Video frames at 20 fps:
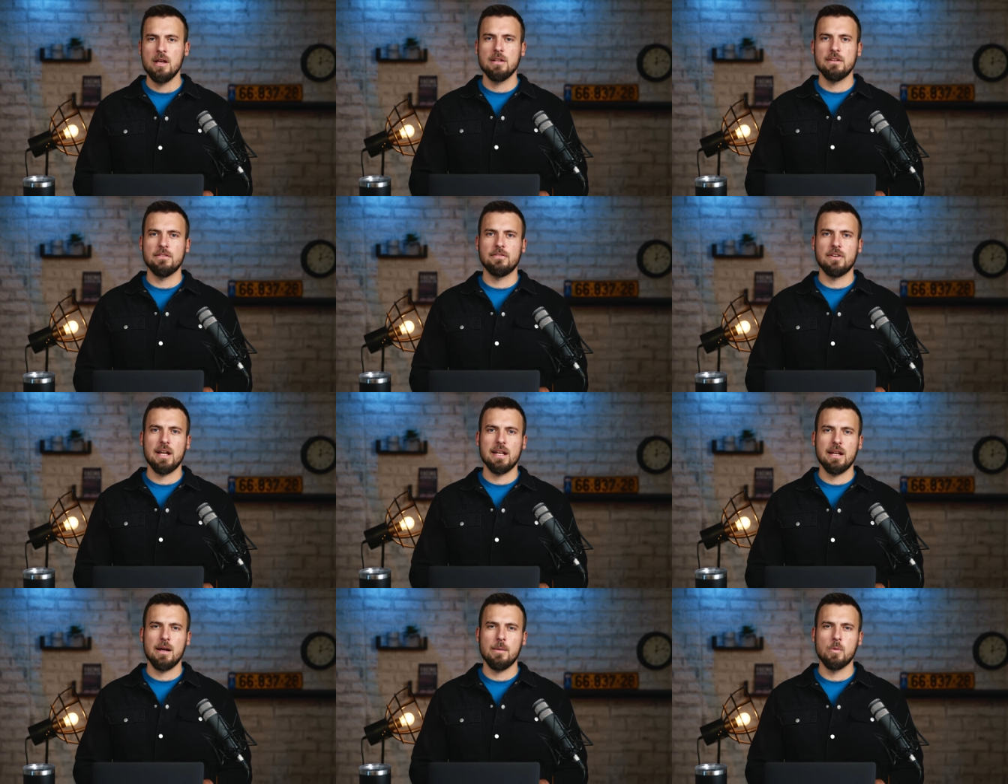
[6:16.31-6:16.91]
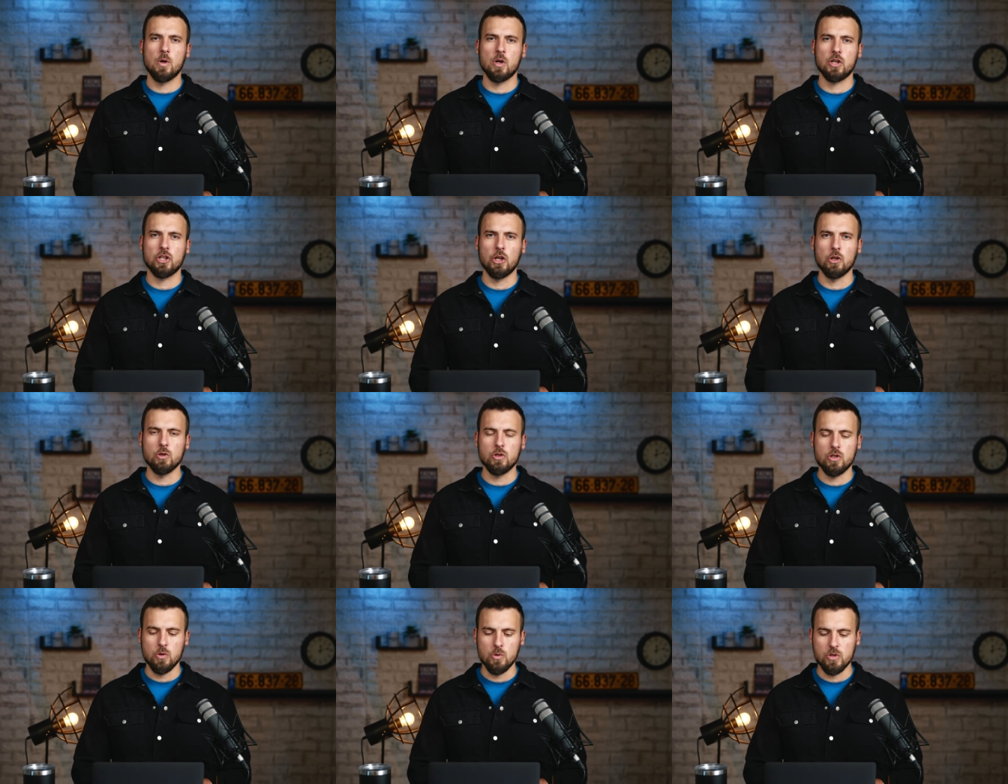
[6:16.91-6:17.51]
To find out more,
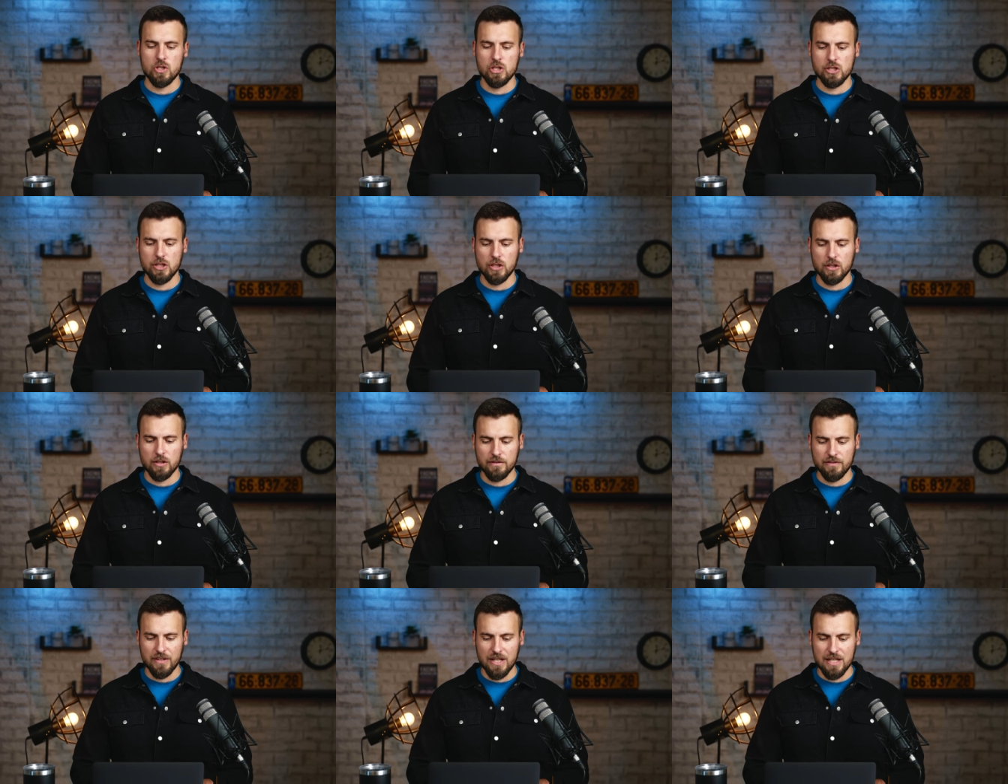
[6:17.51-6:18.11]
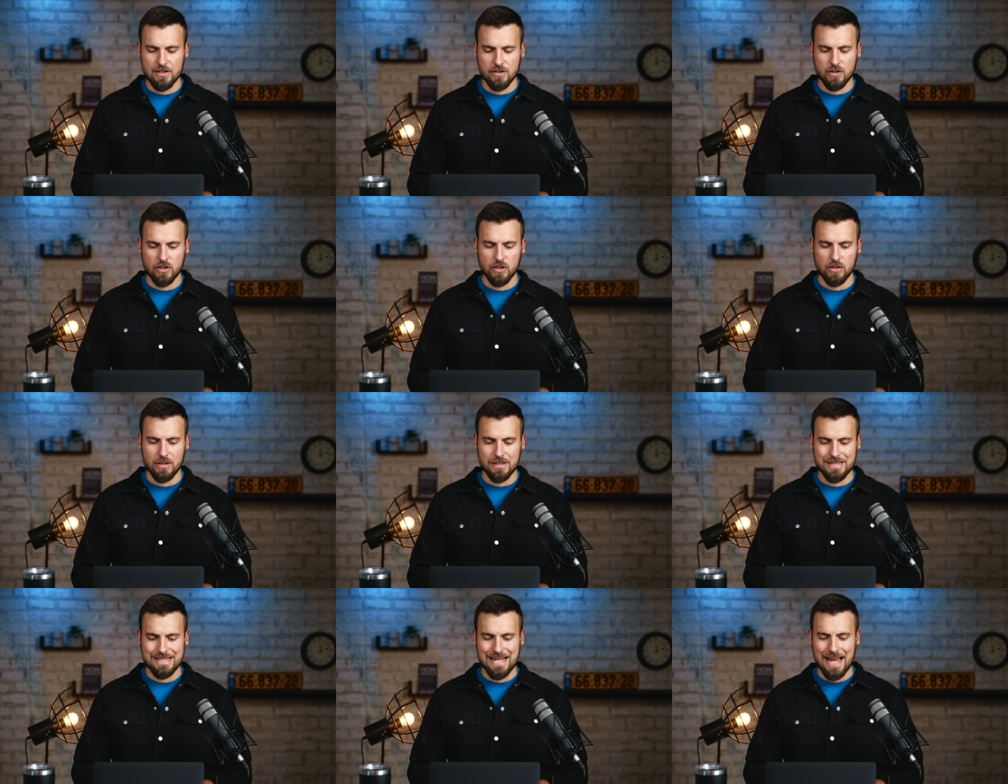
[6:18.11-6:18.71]
go to
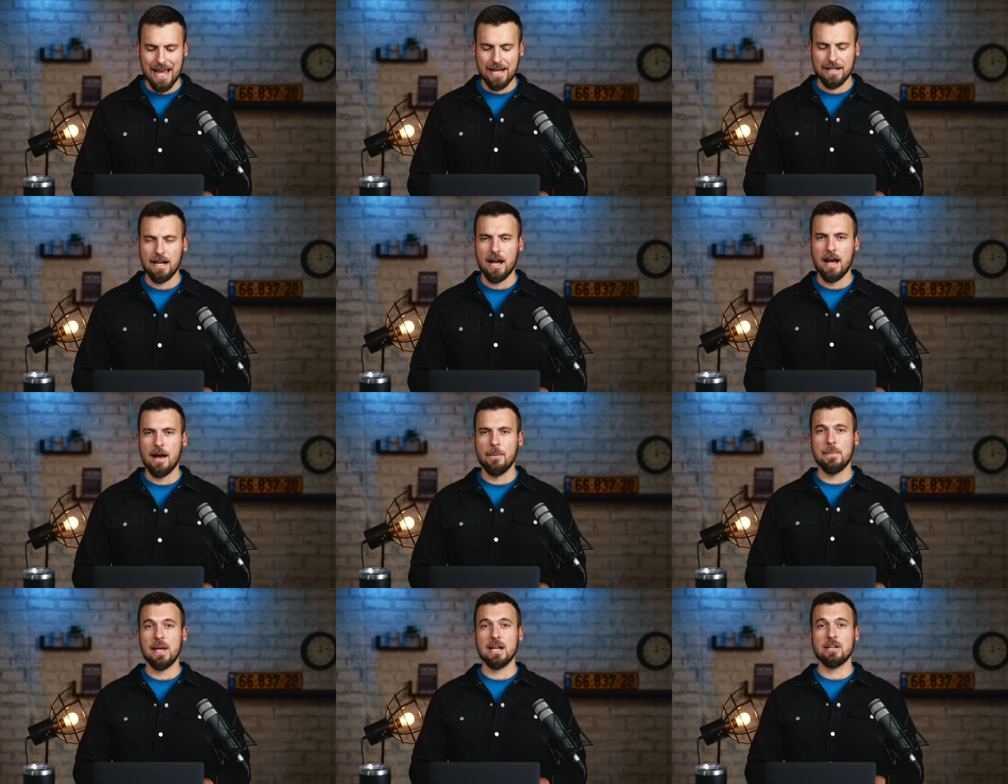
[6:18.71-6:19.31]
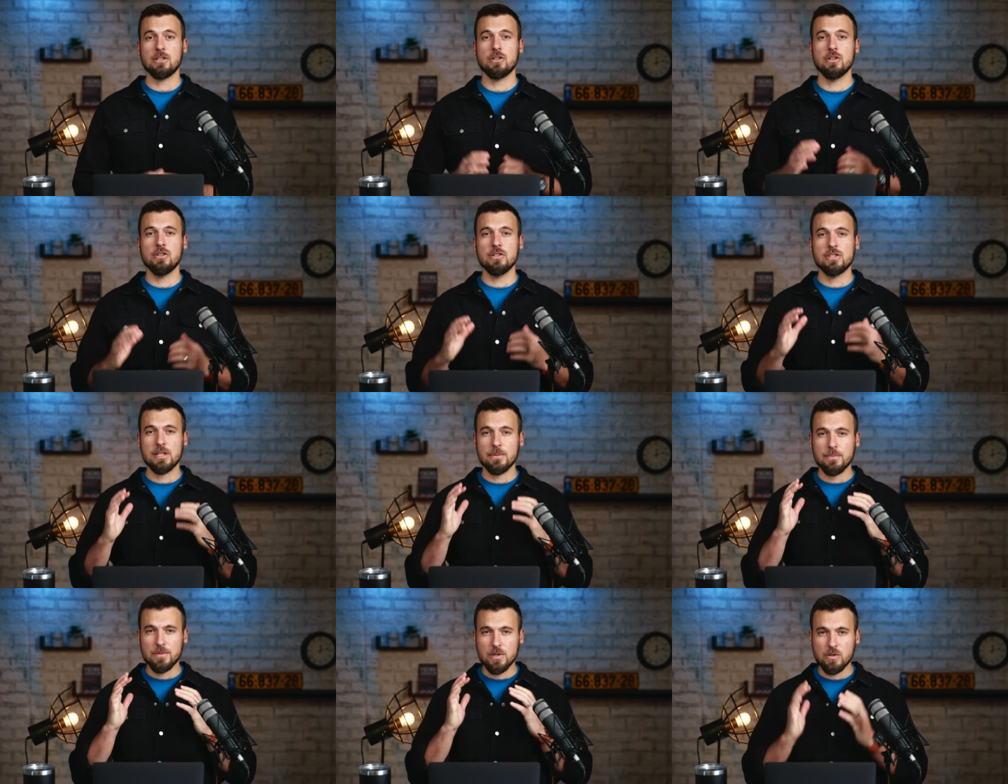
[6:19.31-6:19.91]
serveisrael.com. Make sure you
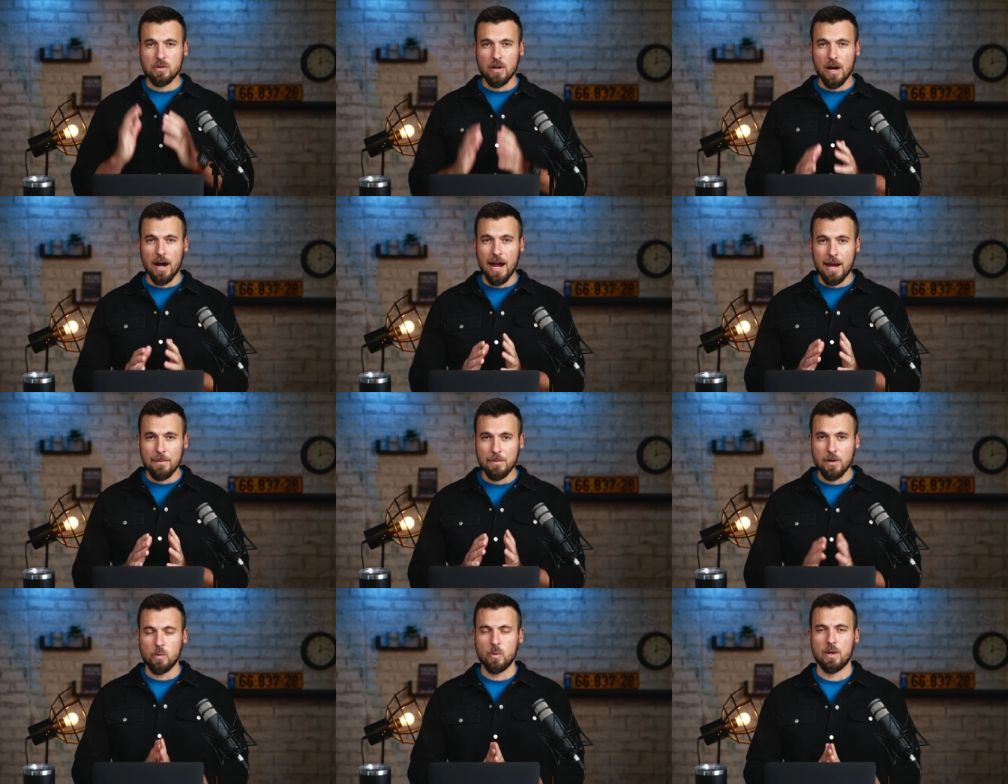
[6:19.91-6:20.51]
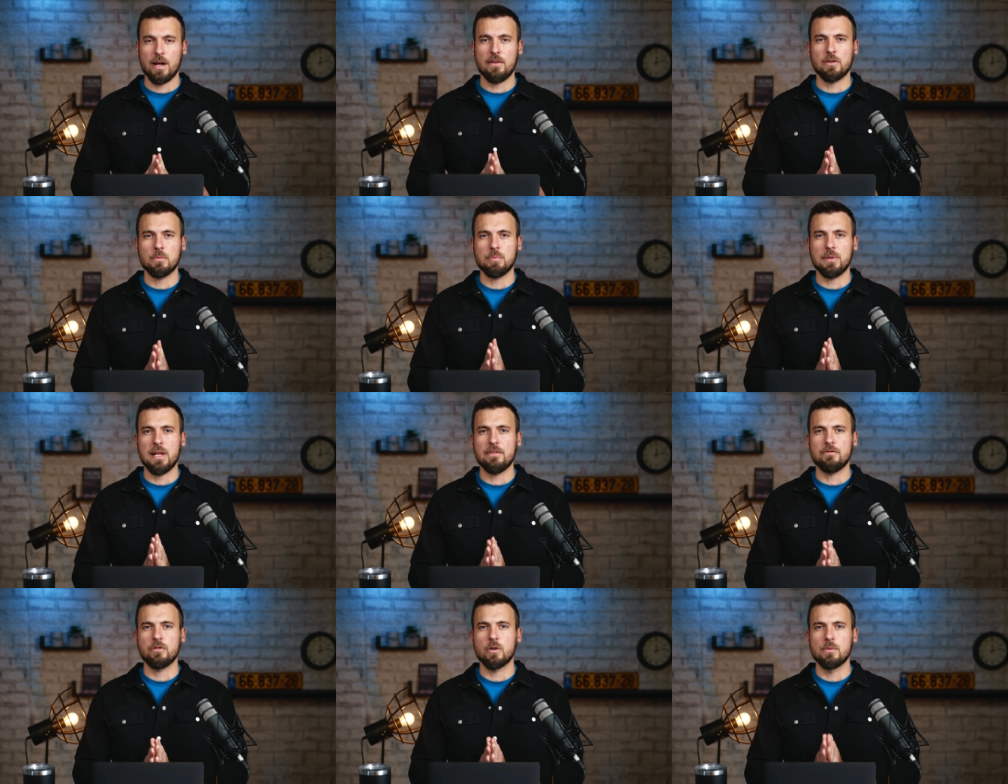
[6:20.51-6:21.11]
subscribe on whatever
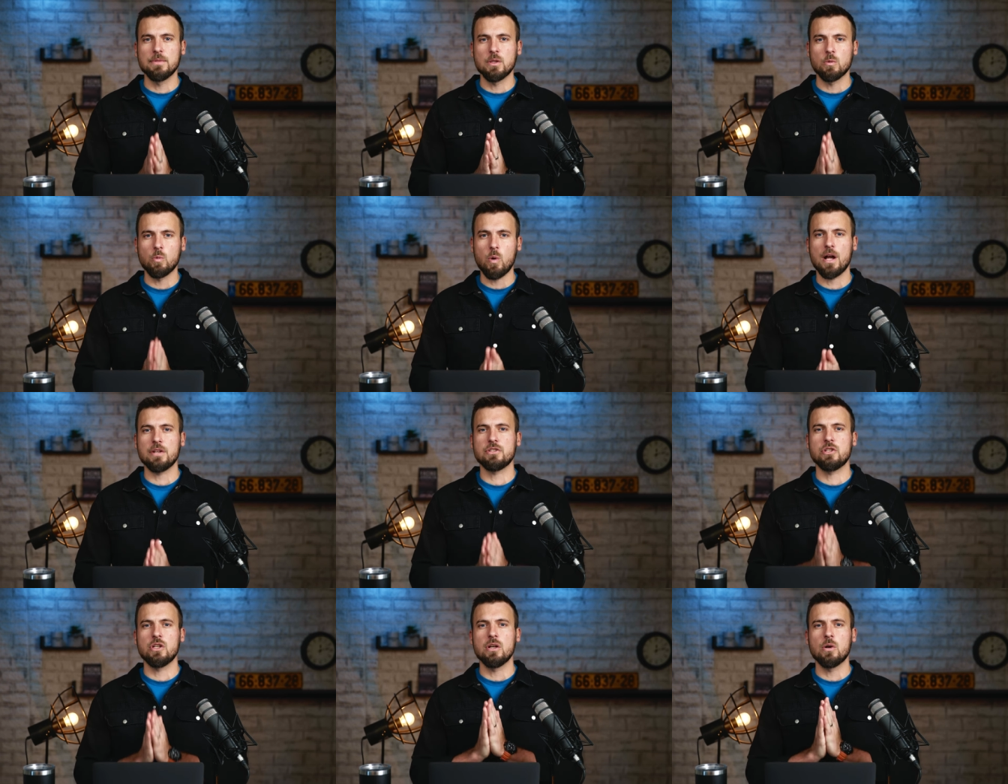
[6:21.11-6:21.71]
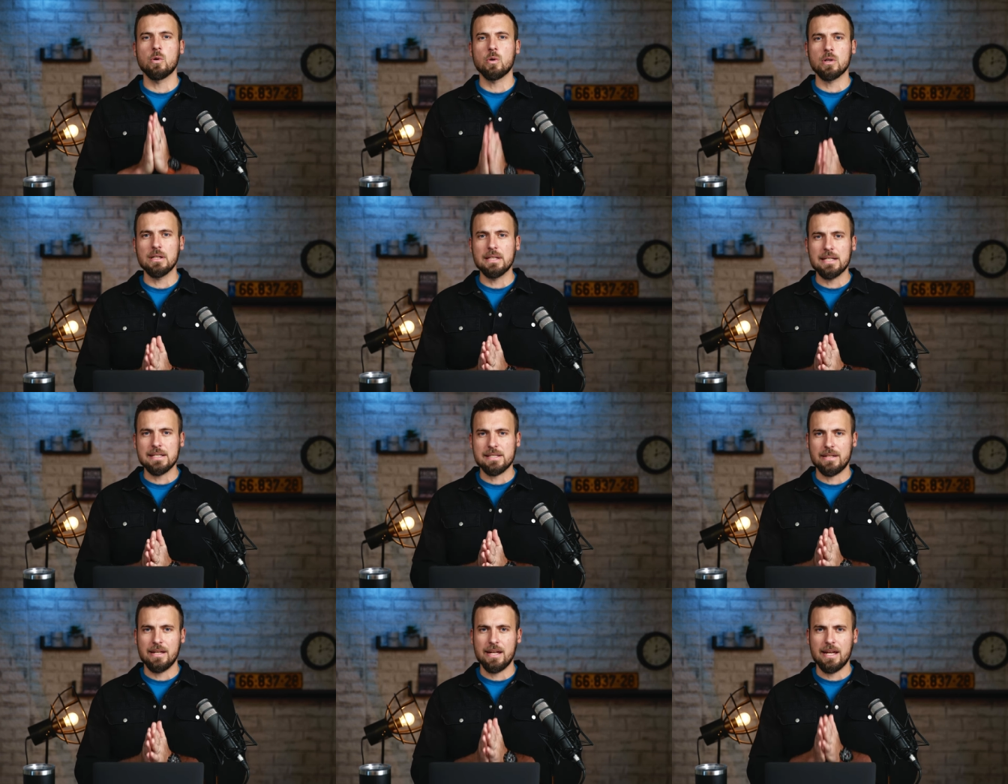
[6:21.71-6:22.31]
platform you're watching or
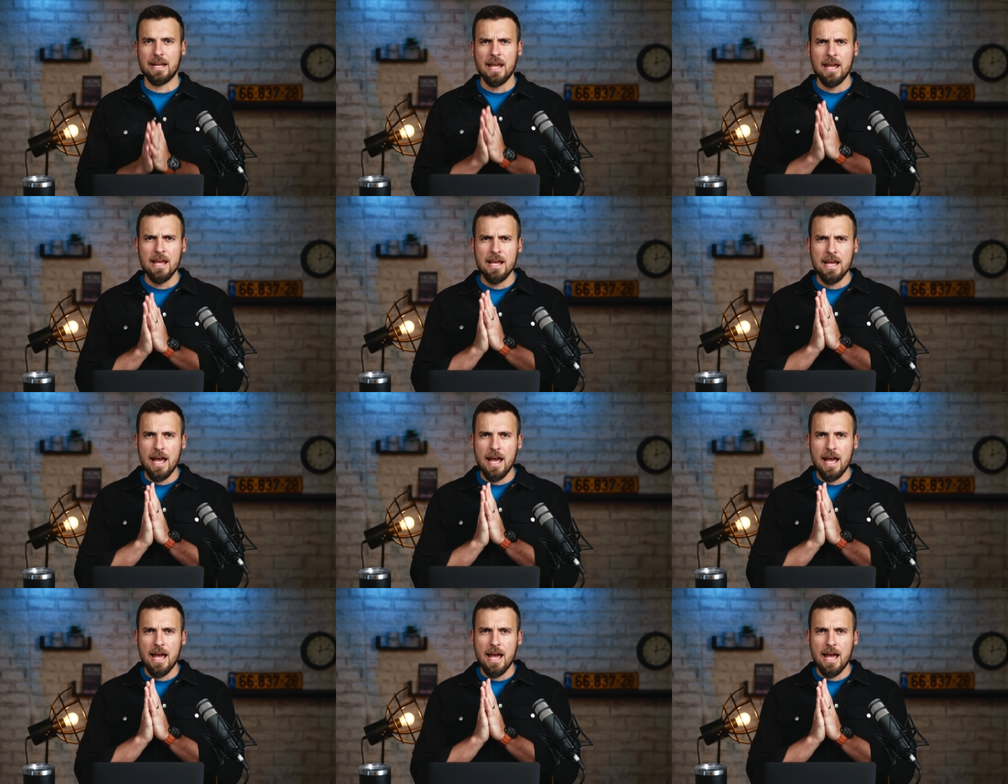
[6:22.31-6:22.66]
listening.